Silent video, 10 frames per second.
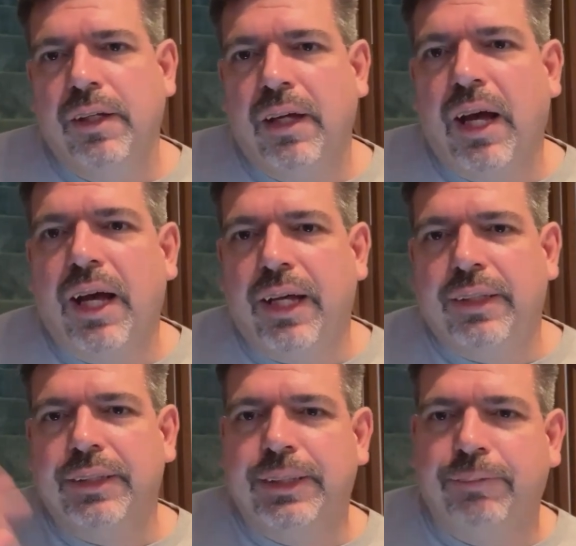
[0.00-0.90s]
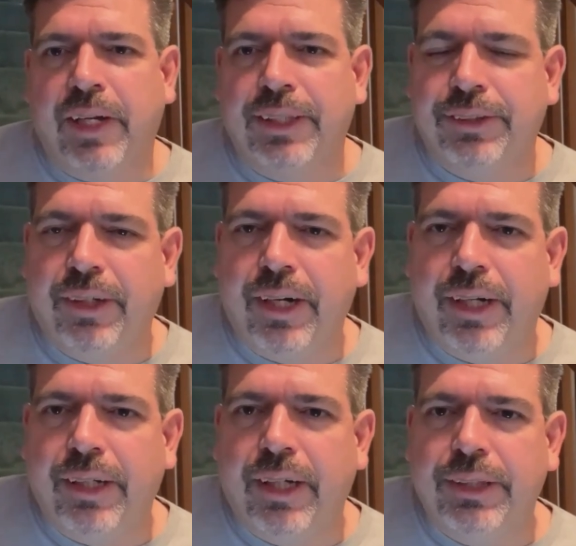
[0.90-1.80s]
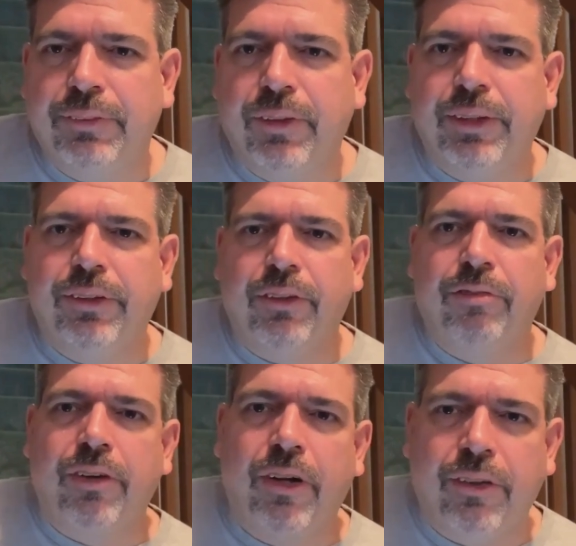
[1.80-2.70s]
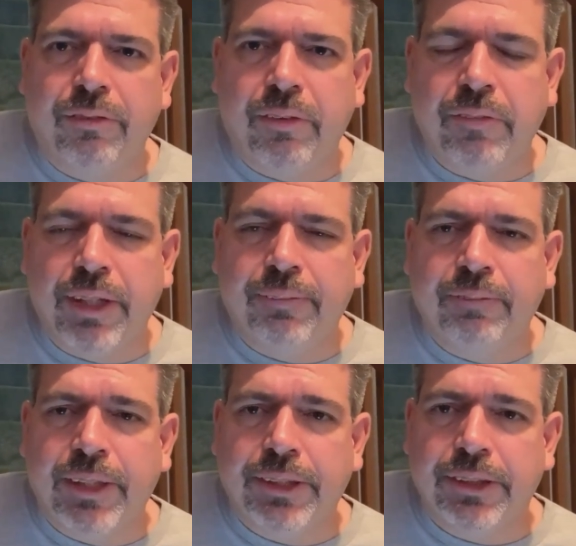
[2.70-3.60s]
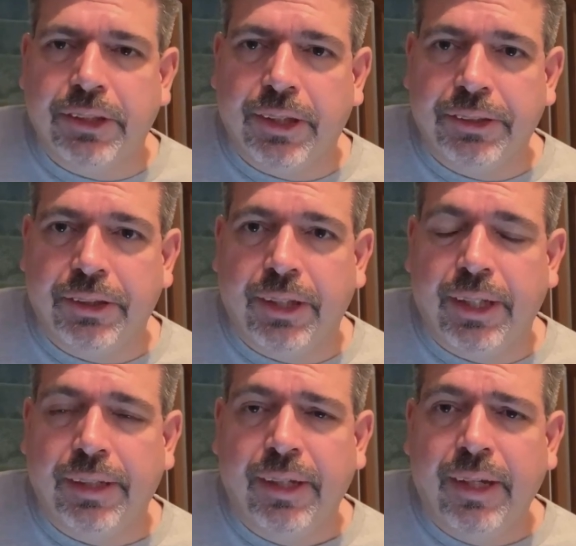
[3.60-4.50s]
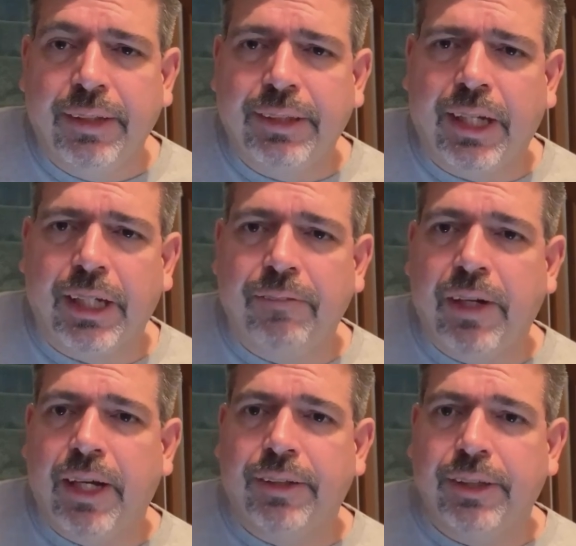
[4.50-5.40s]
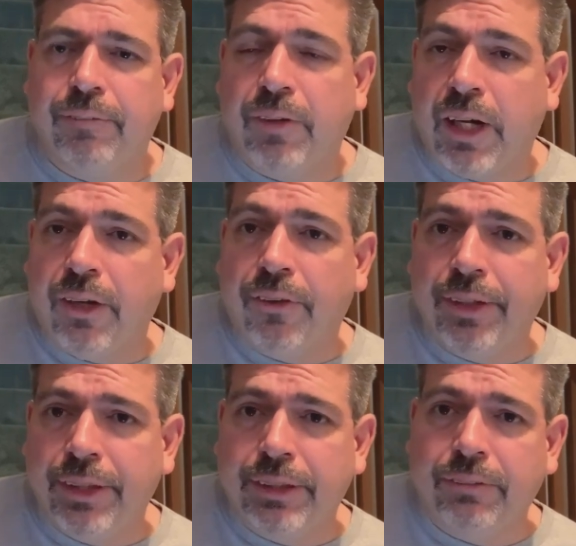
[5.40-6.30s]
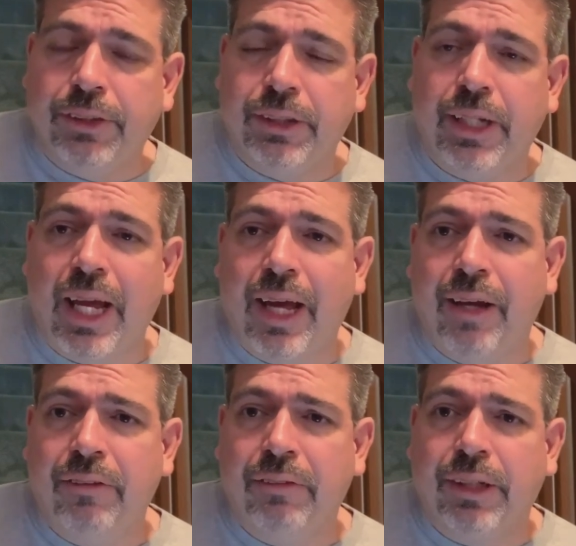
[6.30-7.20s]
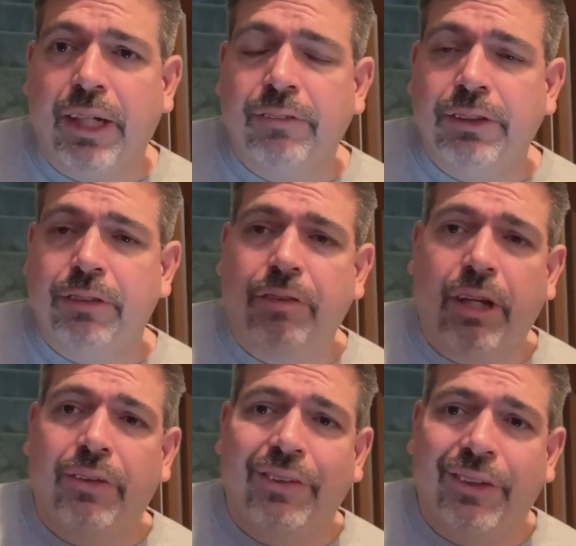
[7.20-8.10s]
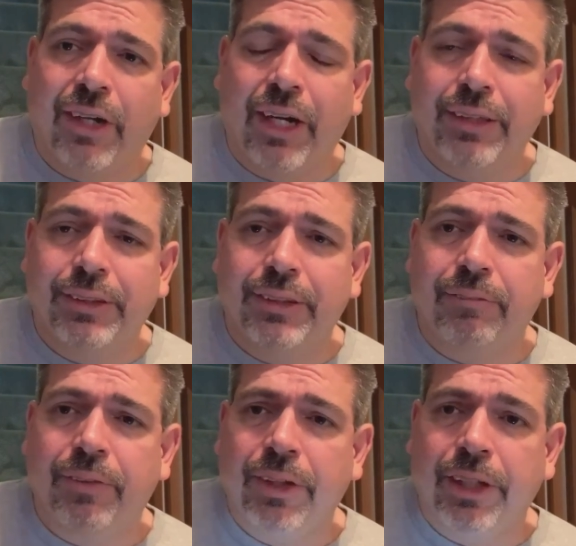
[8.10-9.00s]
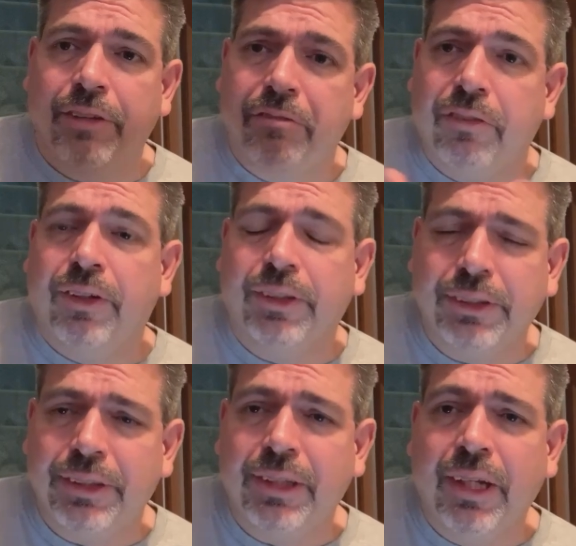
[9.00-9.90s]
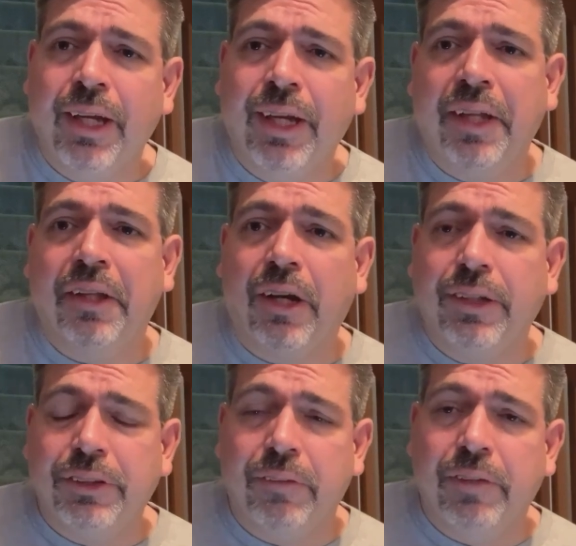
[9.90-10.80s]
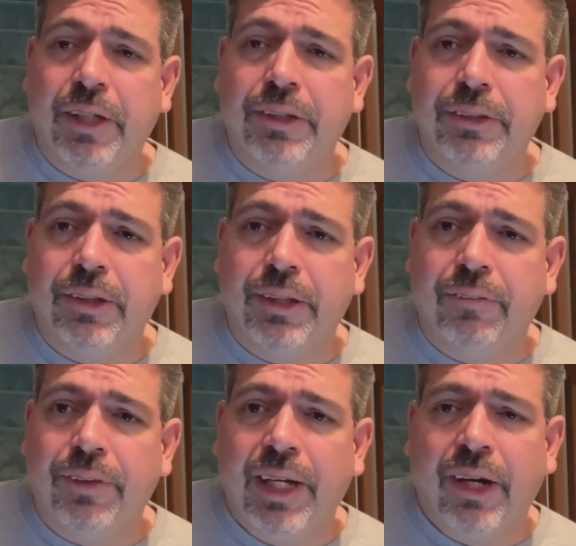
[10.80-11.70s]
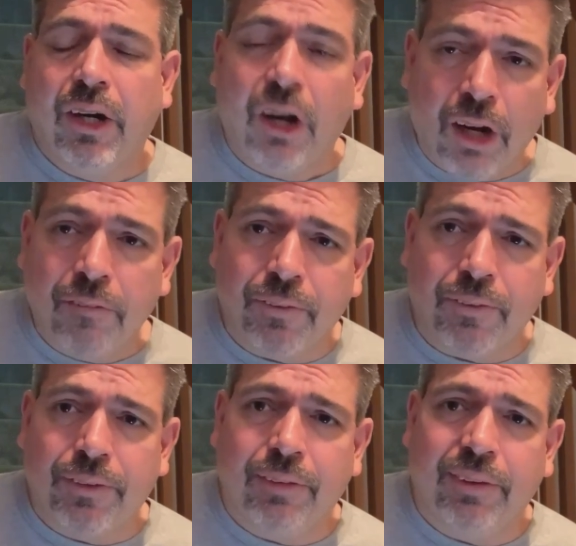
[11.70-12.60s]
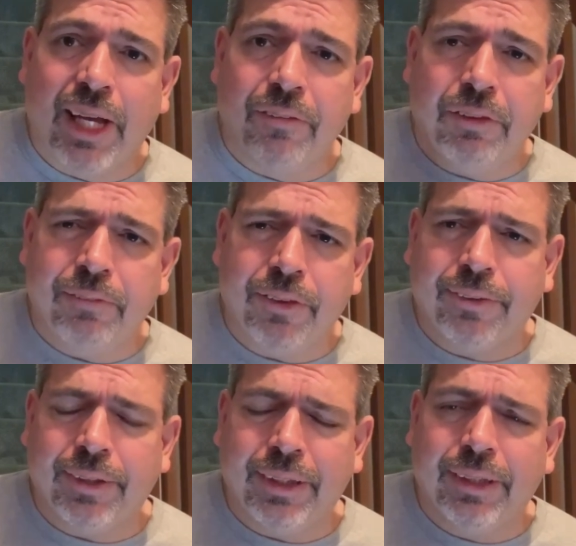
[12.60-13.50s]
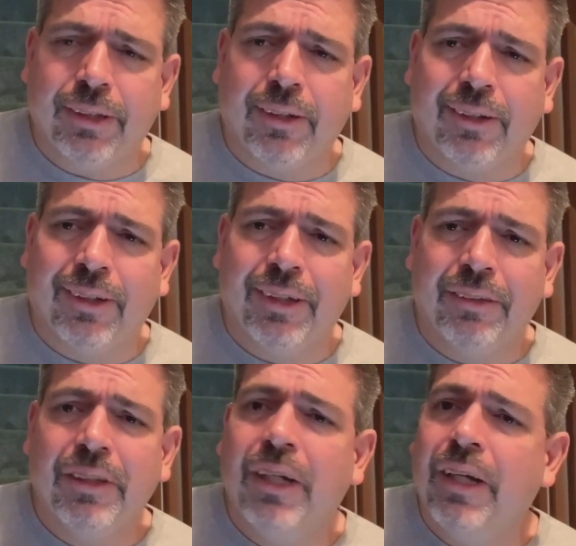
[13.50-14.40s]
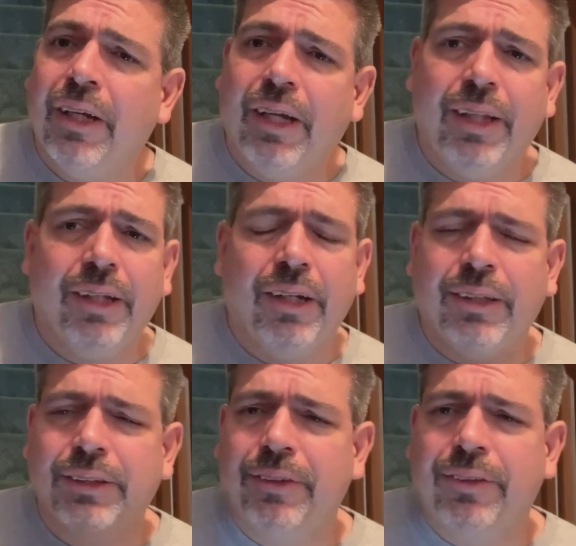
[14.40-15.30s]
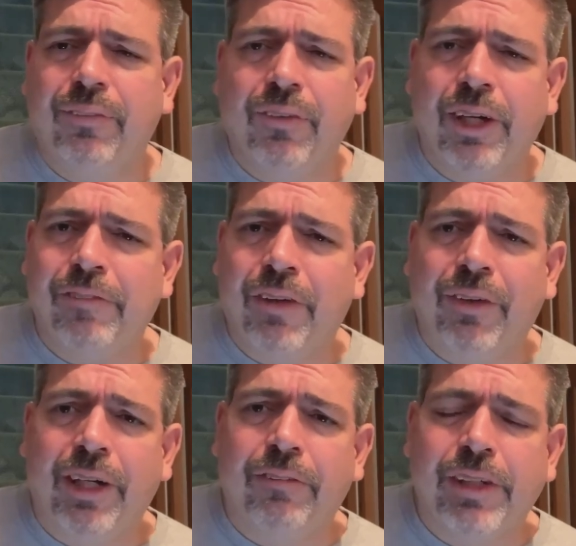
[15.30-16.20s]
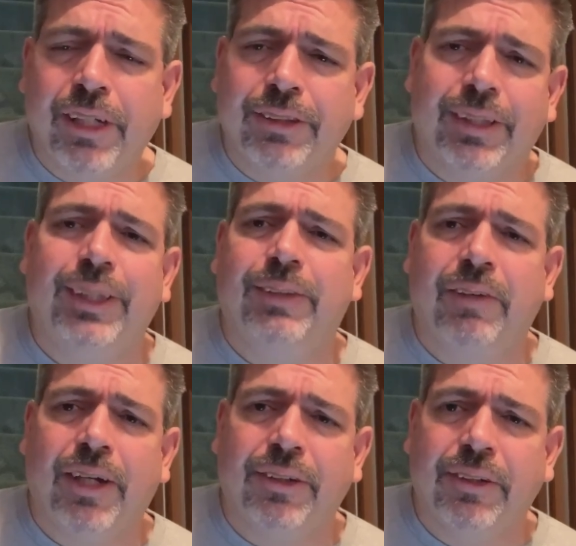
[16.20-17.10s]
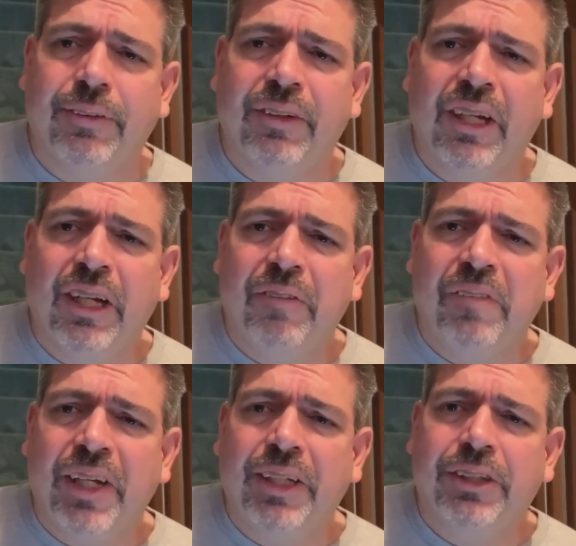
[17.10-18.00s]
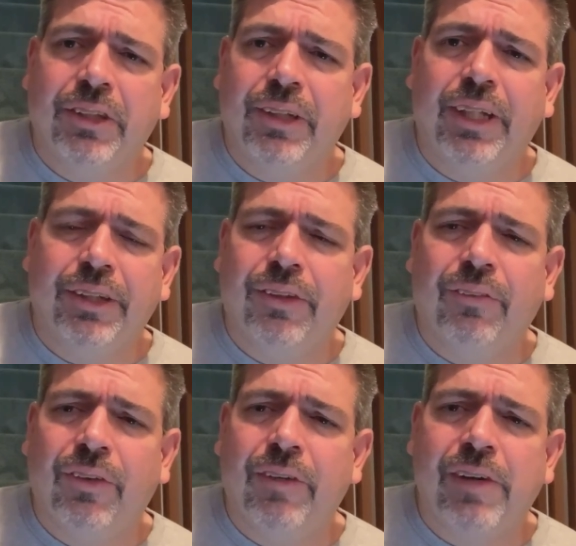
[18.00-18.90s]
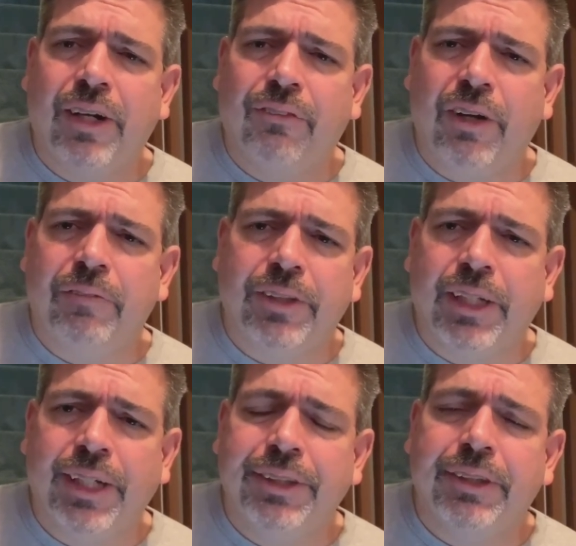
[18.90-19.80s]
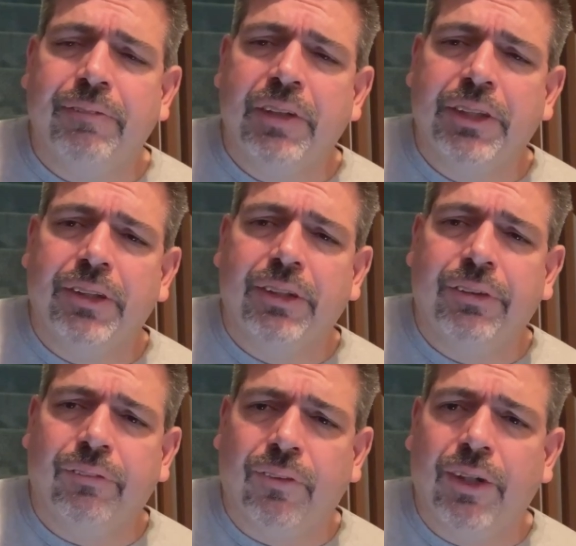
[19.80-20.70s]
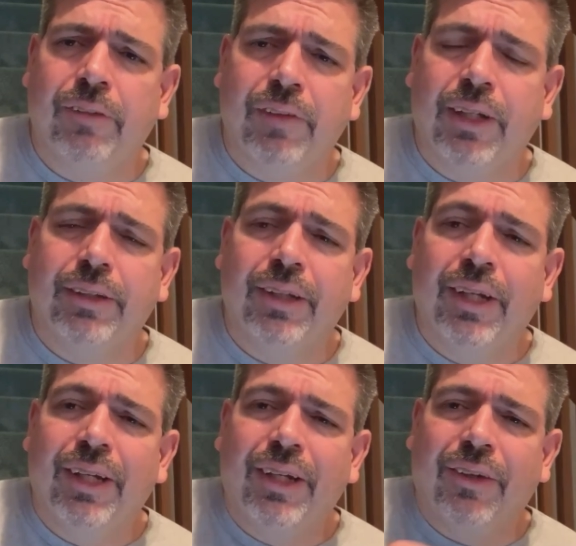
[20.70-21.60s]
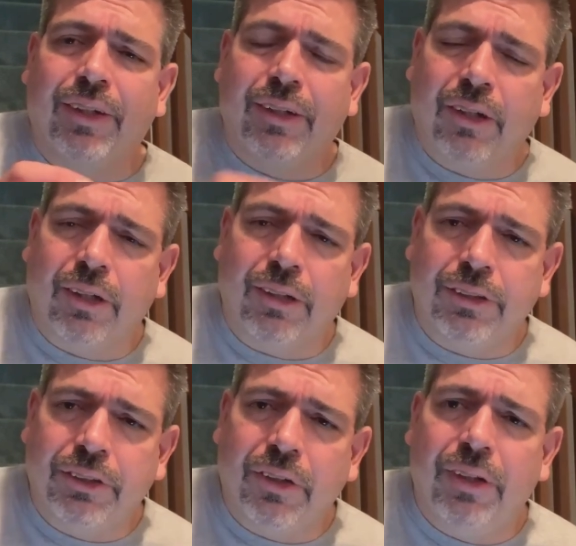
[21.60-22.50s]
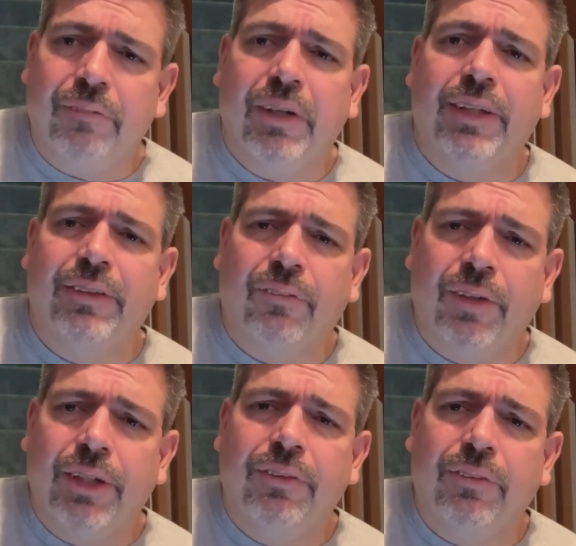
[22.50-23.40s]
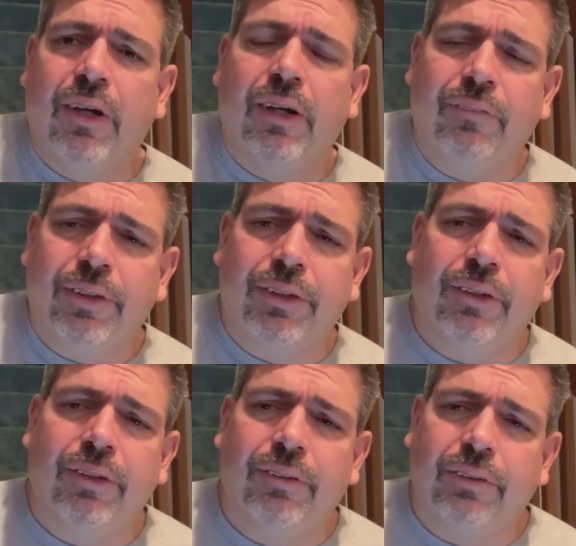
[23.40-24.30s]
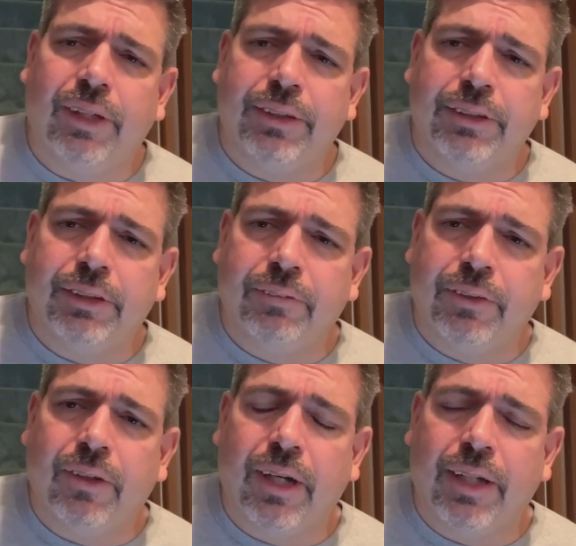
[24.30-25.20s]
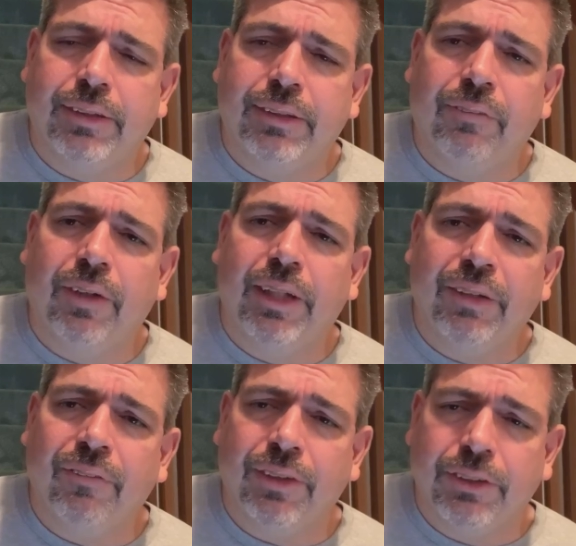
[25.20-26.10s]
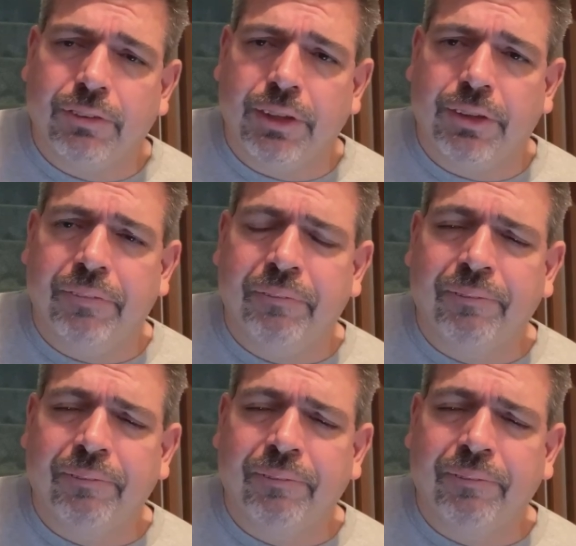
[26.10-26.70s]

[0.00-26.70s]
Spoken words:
Hi, this is Pastor Eric, and I just wanted to do a little follow-up from my message yesterday, talking about the priorities that we should have when it comes to following Christ and putting Him first, and then also making sure that we are humble, that we have humility in our heart, and then also don't worry about what everybody else thinks about you. Making sure that you don't worry about reputation, make sure you worry about or are concerned about where you are with your relationship with Christ and what He wants for you.